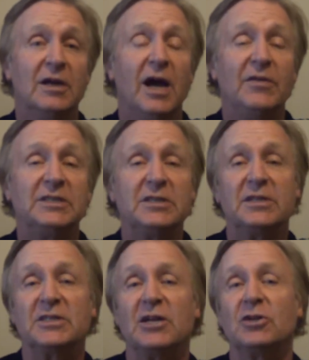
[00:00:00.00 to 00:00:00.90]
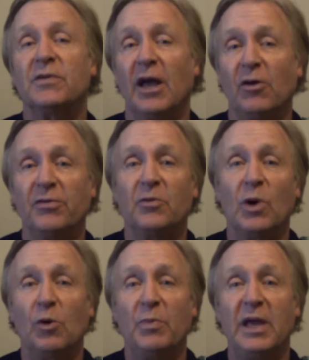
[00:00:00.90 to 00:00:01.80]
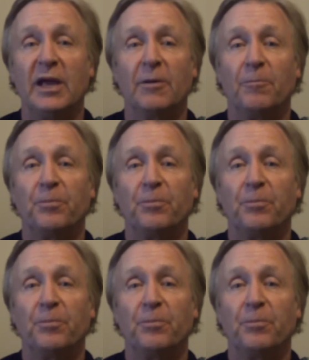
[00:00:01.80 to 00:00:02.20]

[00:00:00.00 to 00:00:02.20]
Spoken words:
And this is the center of health and well-being.